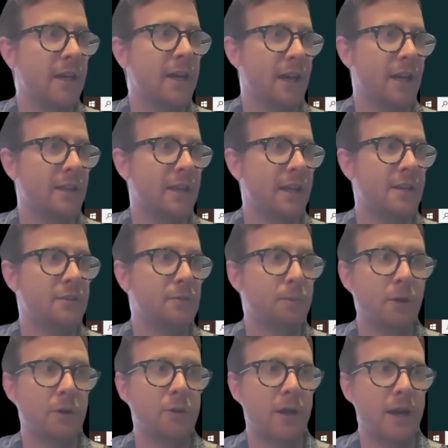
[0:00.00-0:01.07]
and then his
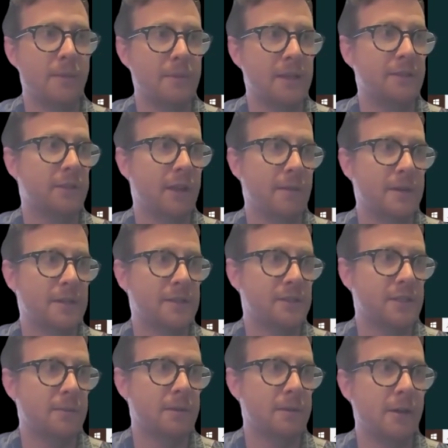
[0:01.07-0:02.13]
program is
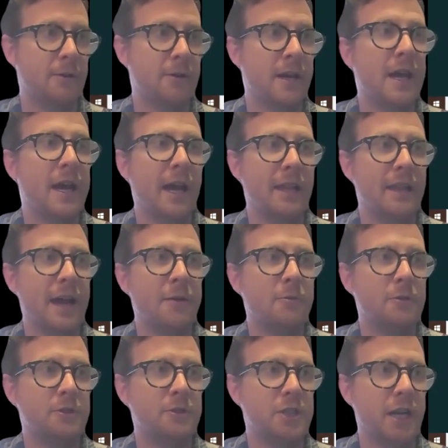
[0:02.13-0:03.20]
MSW, and that
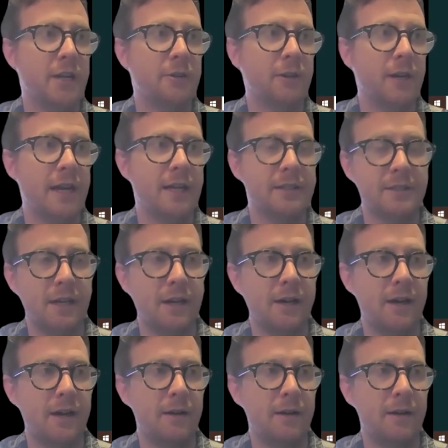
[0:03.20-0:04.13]
will generate a